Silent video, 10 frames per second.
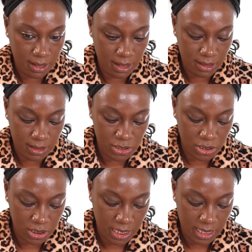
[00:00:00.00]
in the
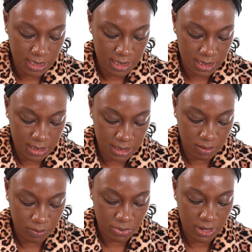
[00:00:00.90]
shade
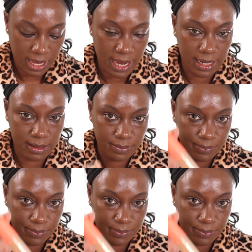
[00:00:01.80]
number 8.